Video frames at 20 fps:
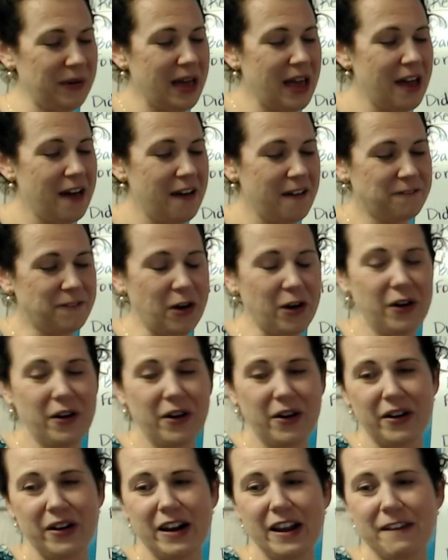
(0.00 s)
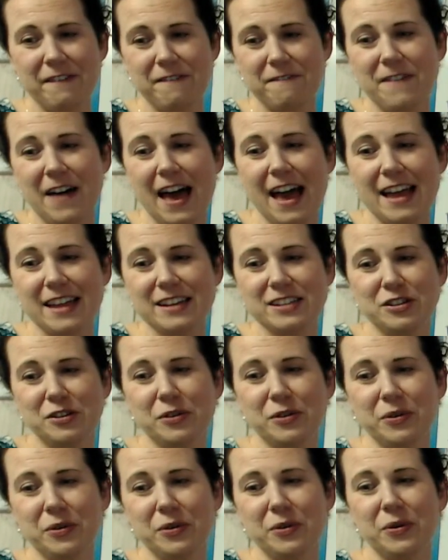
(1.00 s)
or if I do,
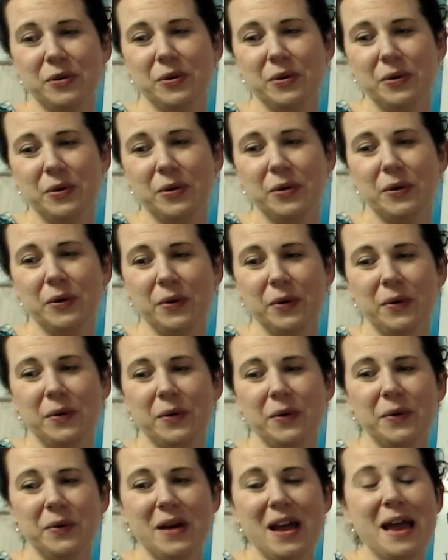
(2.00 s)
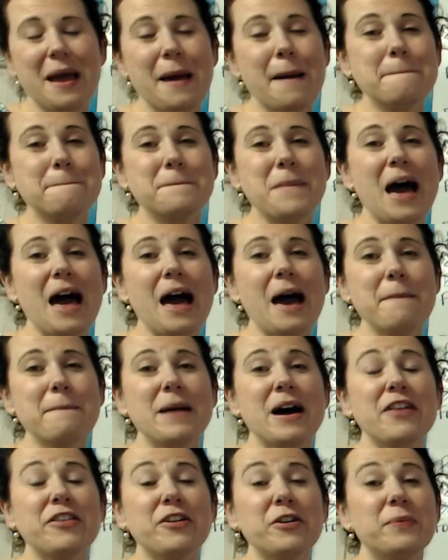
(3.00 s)
my mother
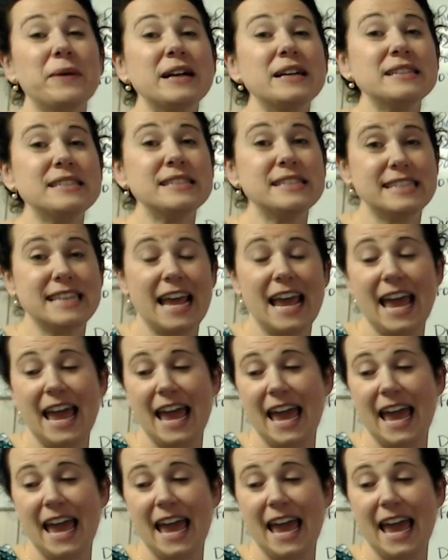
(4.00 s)
will say,